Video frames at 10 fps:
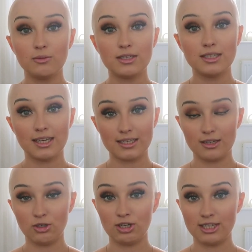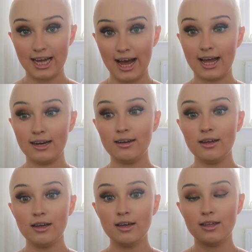that was £610.
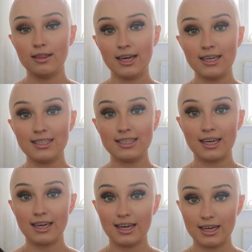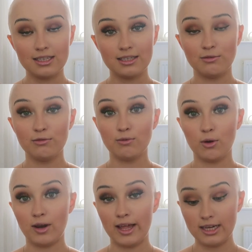This isn't
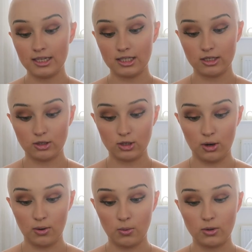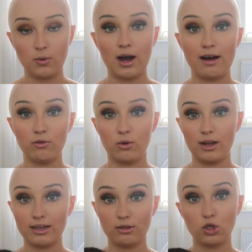full lace, so you have
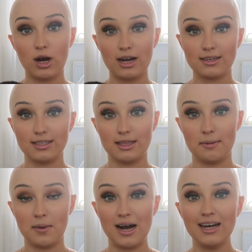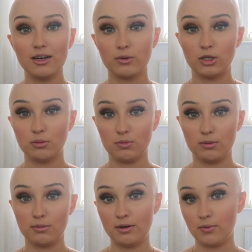got like the tracks in the back, which is
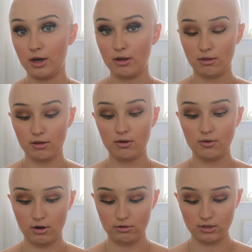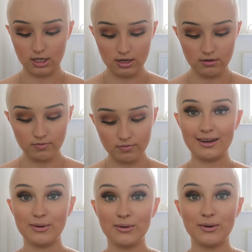probably worth noting.
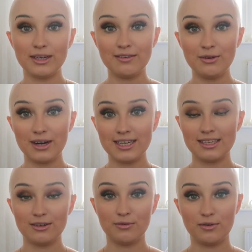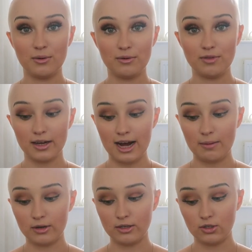I will give you guys a little view of the
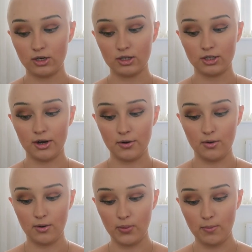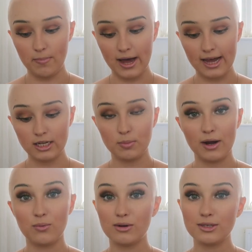cap construction on the bed,
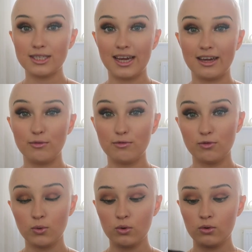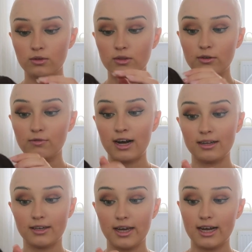but I will say for the
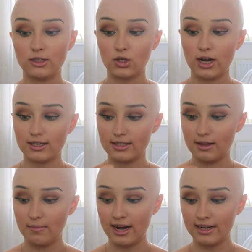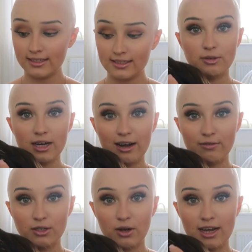fact that it has tracks in the back, you'd
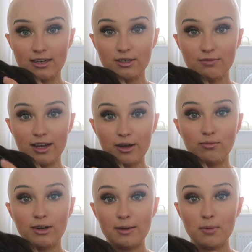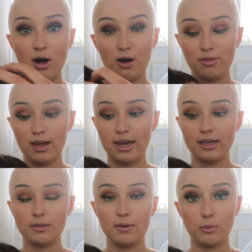have to kind of like really part the
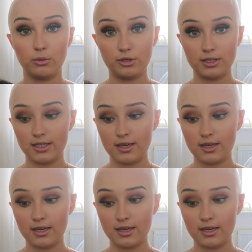hair to be able to